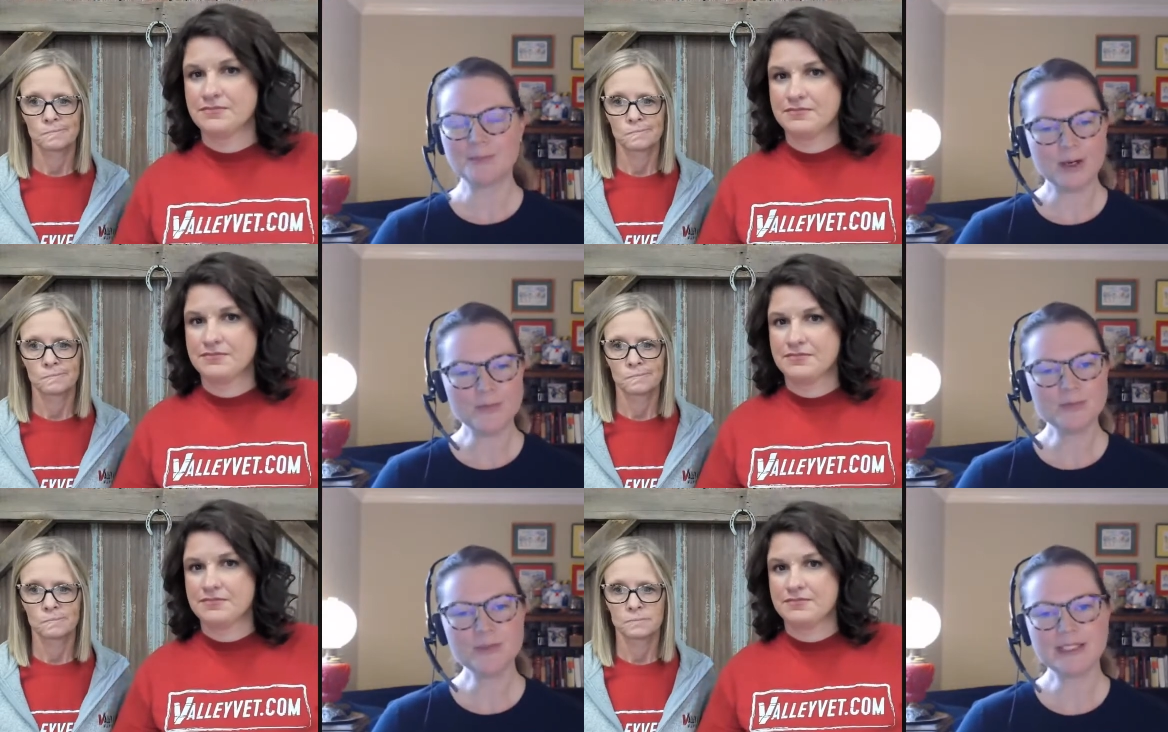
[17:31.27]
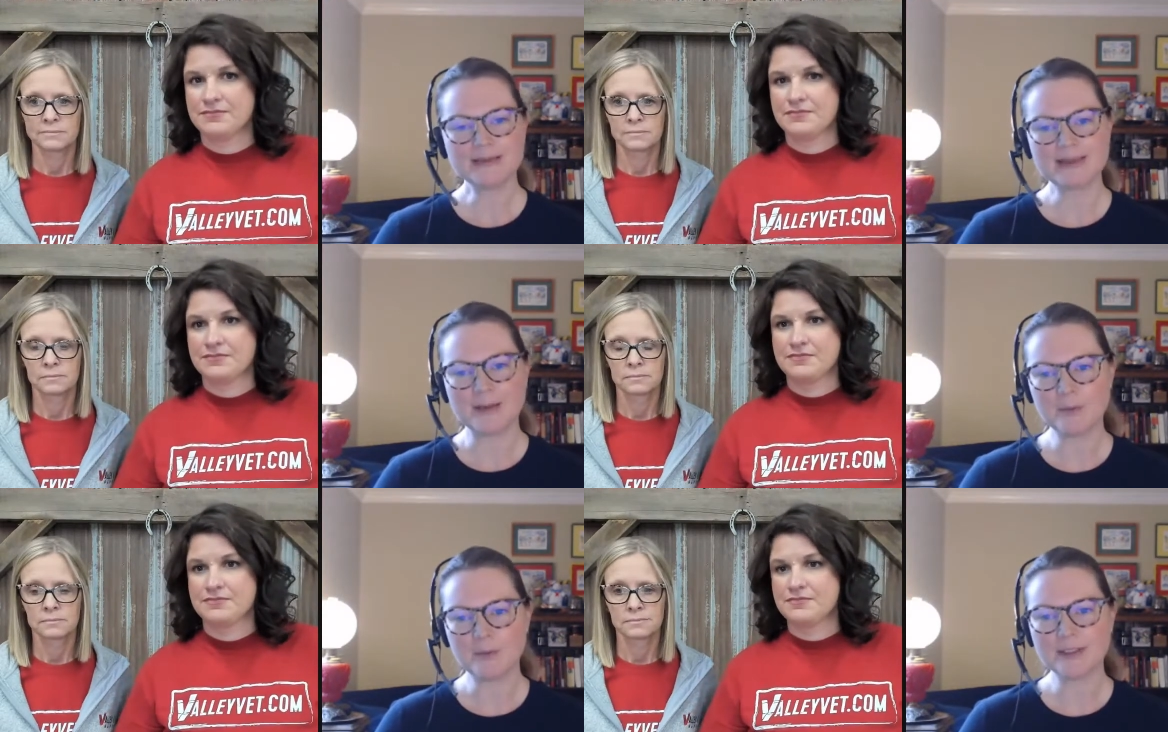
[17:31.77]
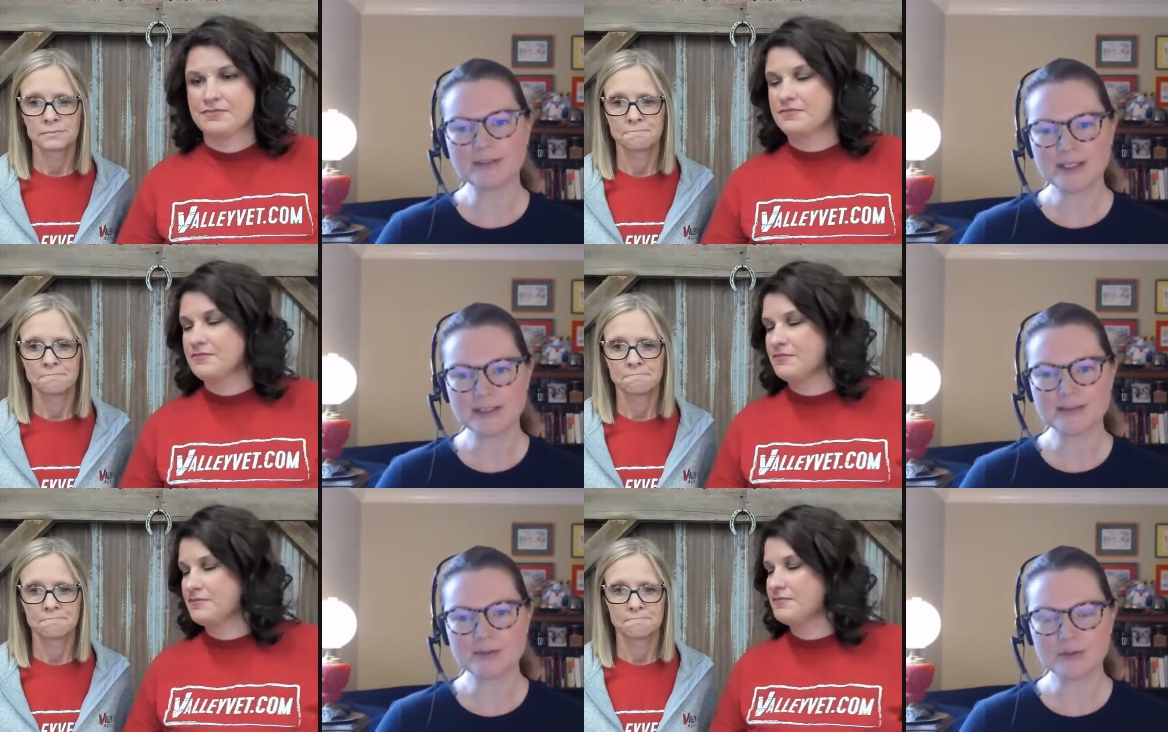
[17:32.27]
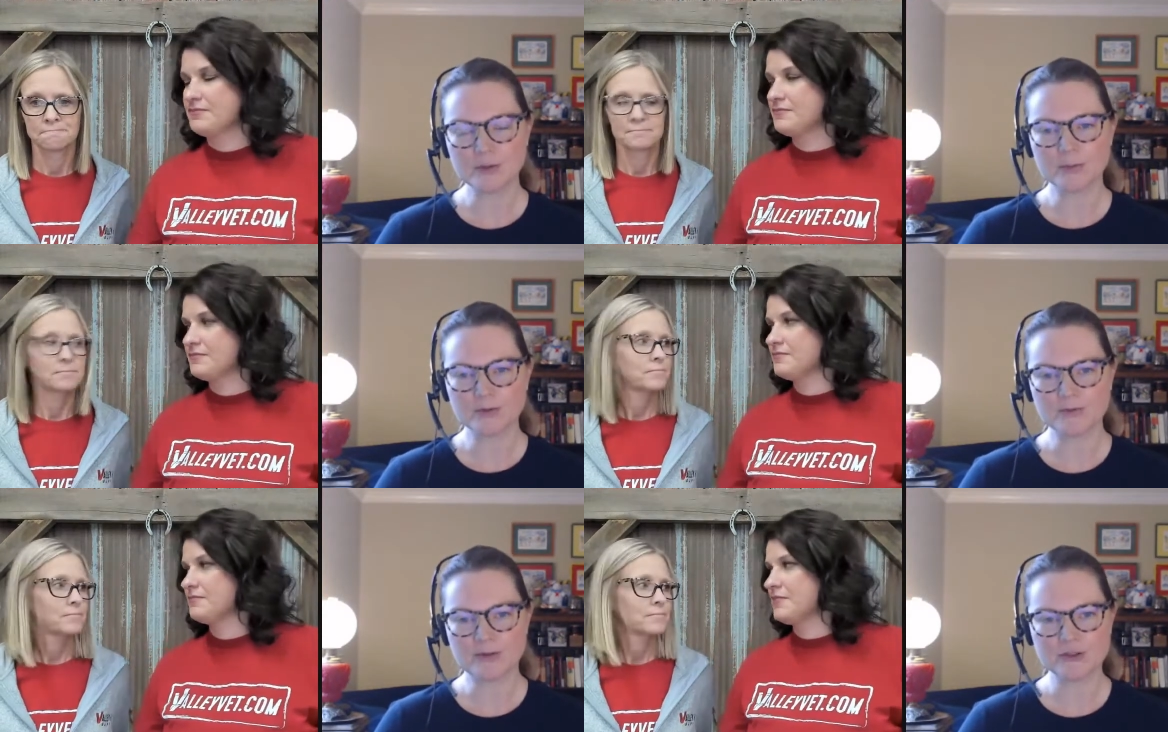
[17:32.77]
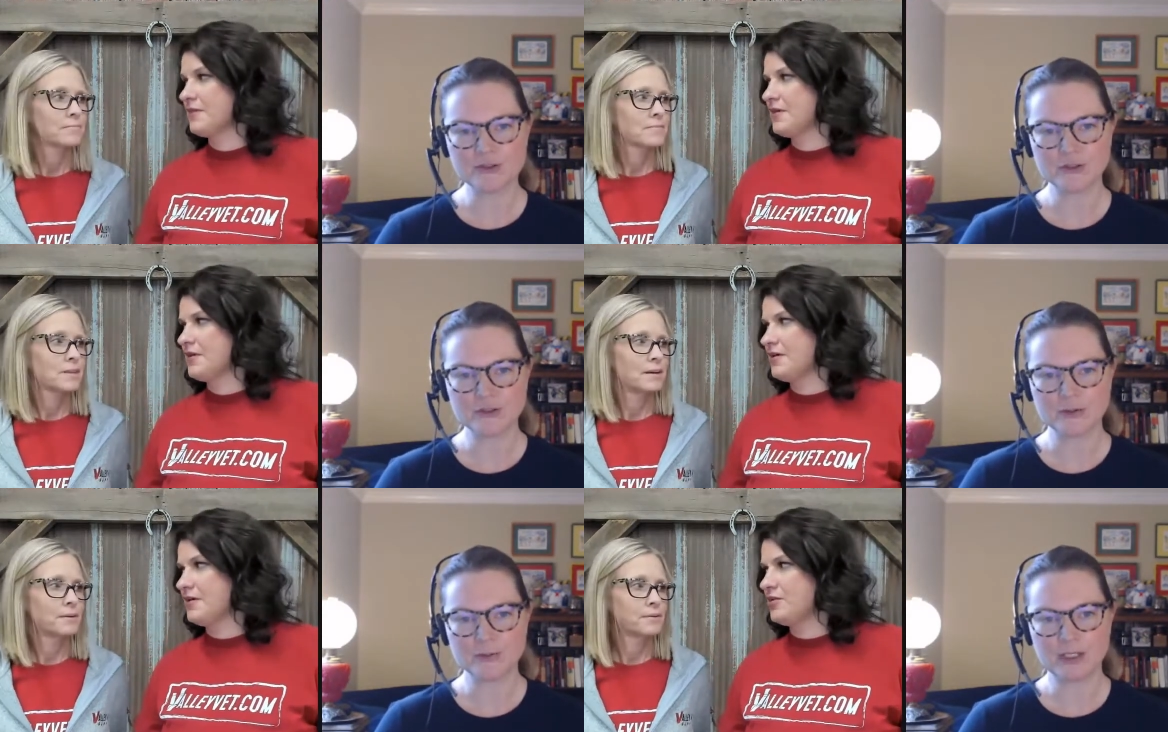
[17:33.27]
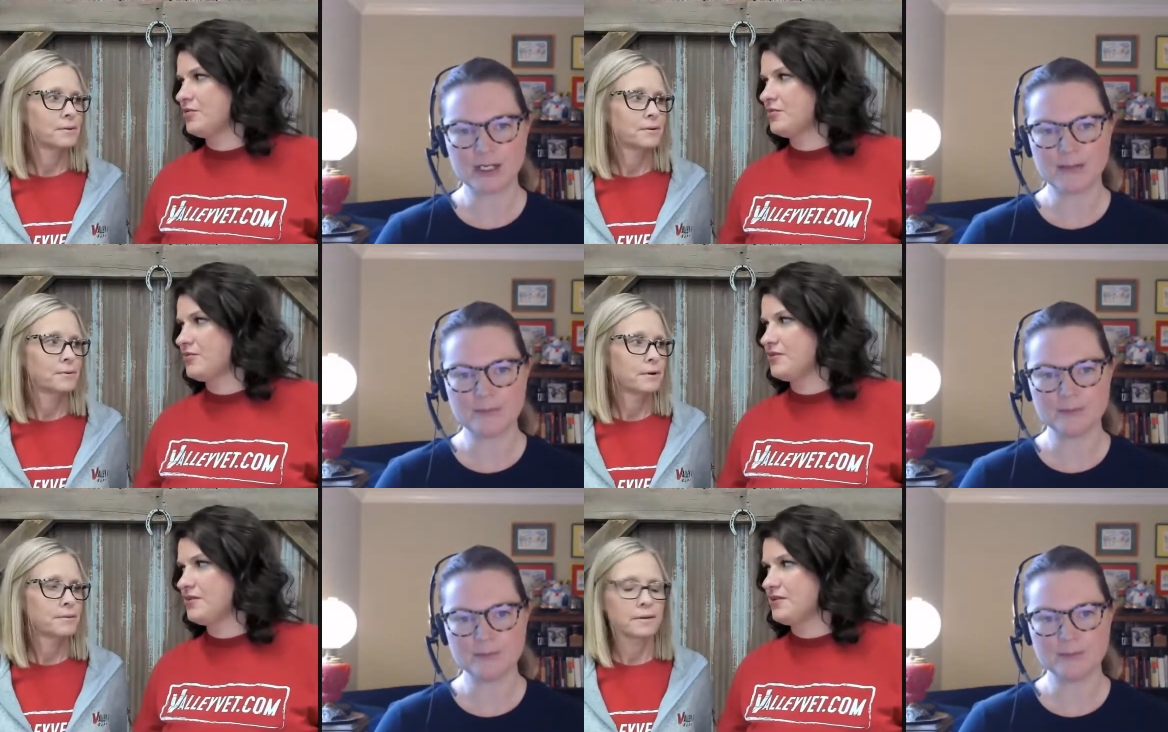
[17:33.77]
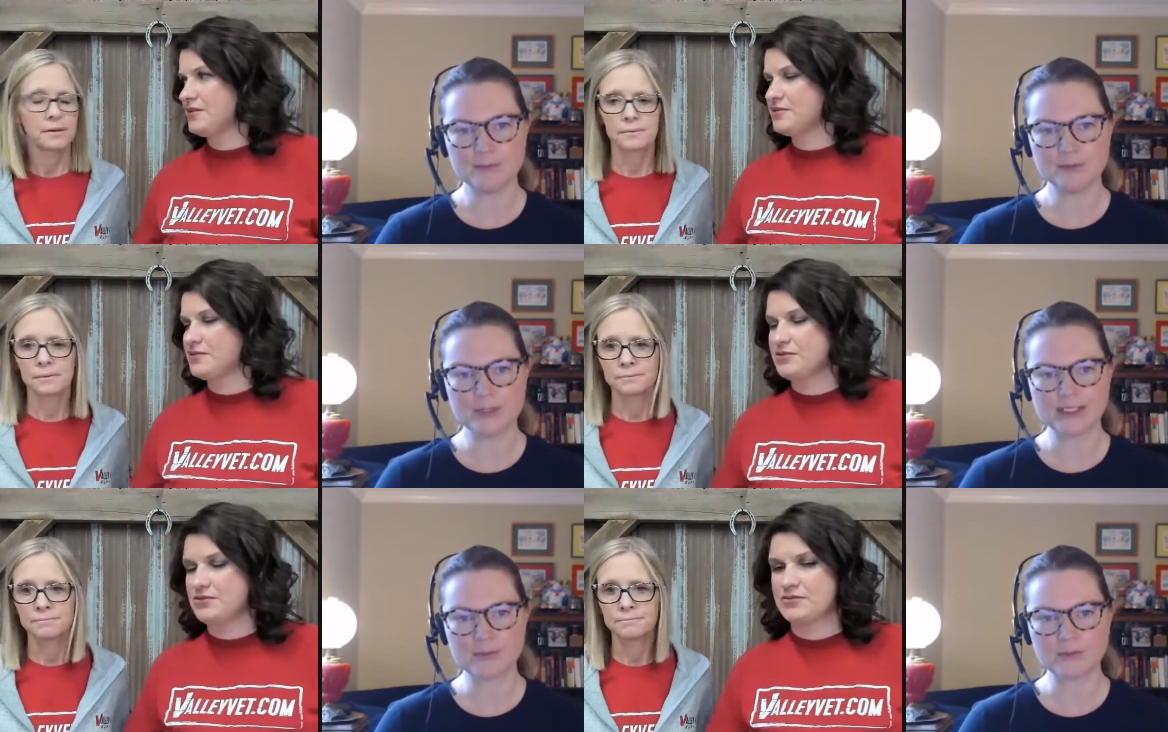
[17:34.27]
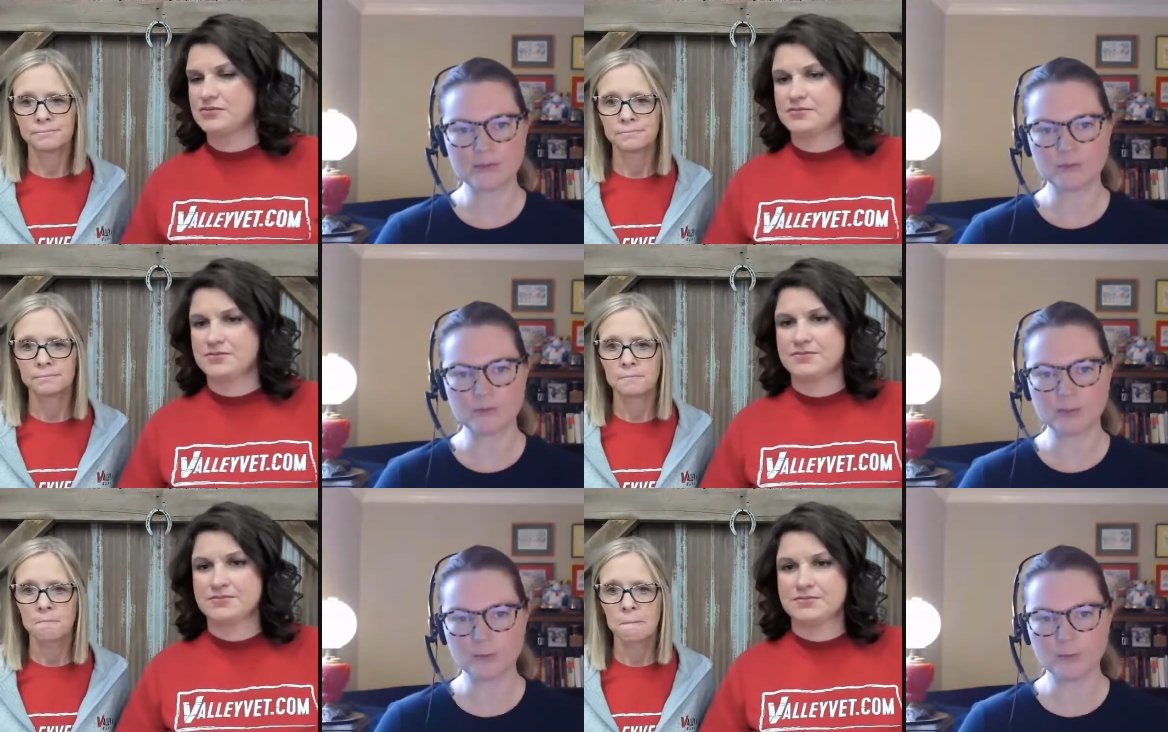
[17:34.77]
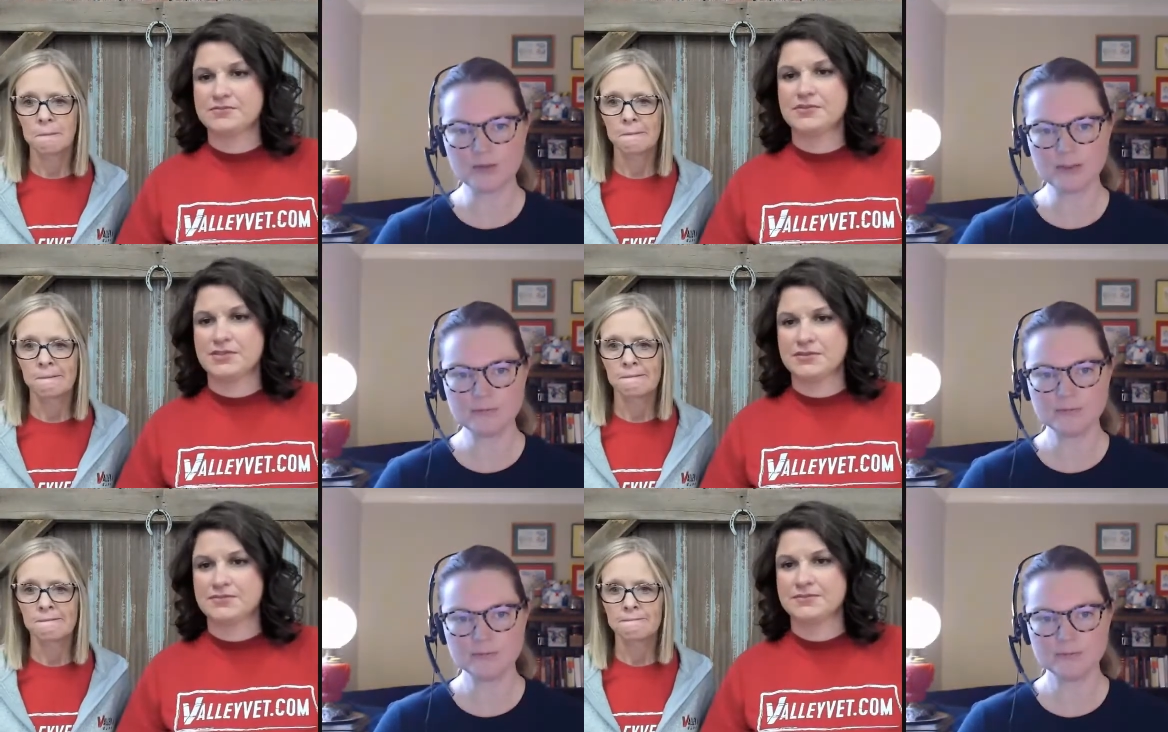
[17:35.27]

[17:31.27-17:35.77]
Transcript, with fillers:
Speaker 1: I'd probably at that point take it to a professional um, blanket repair person